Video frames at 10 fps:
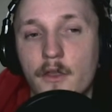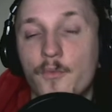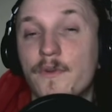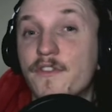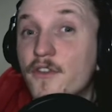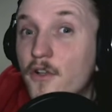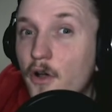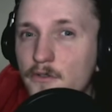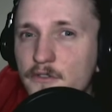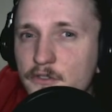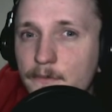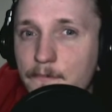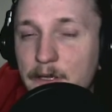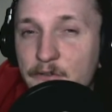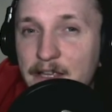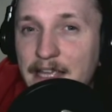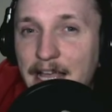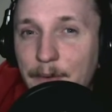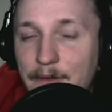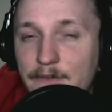With constant bitrate,
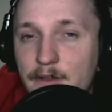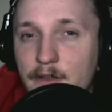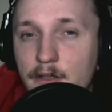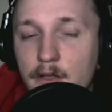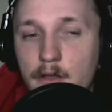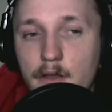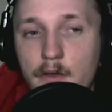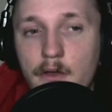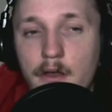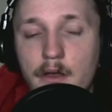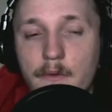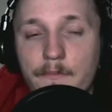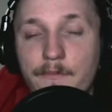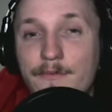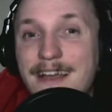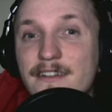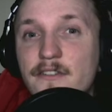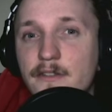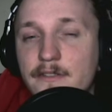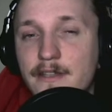however, that
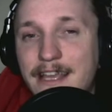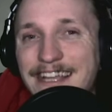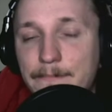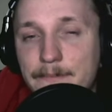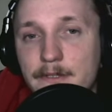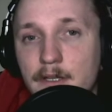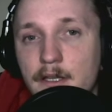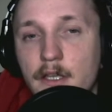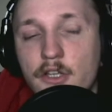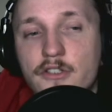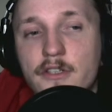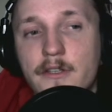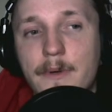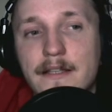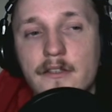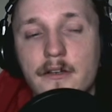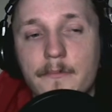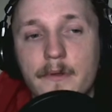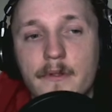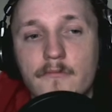doesn't happen. So you end
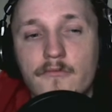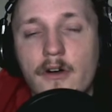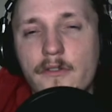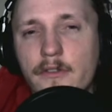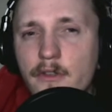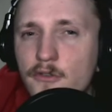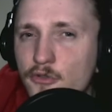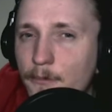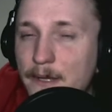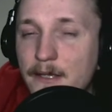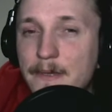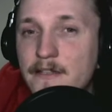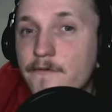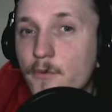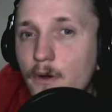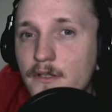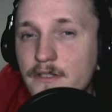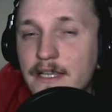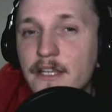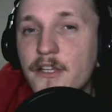up, rather than dropping a bit of
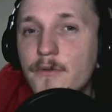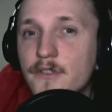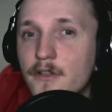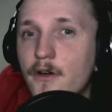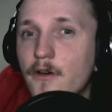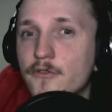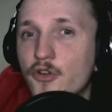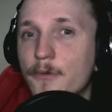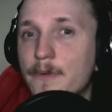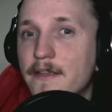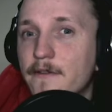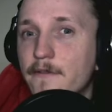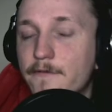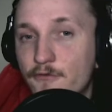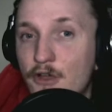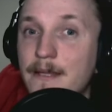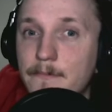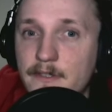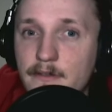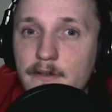quality, you start dropping
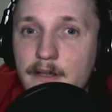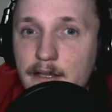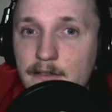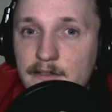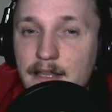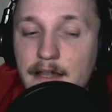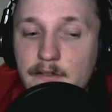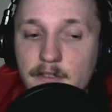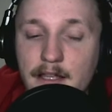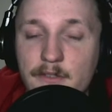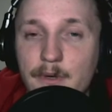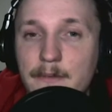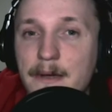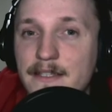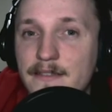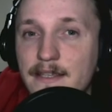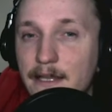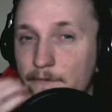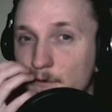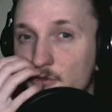frames instead. So that's why you might see,
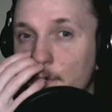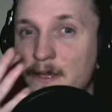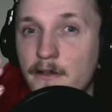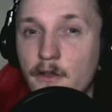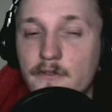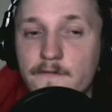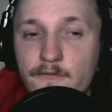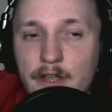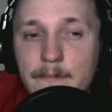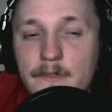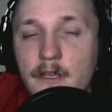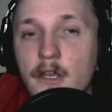if you're dropping a lot of frames,